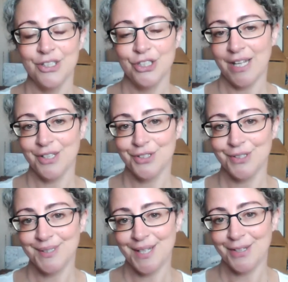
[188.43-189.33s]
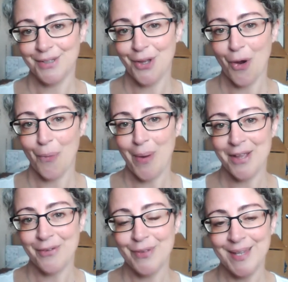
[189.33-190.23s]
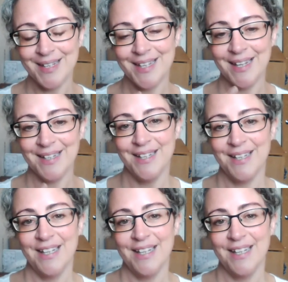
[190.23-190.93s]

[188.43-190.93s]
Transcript: changes in your way of thinking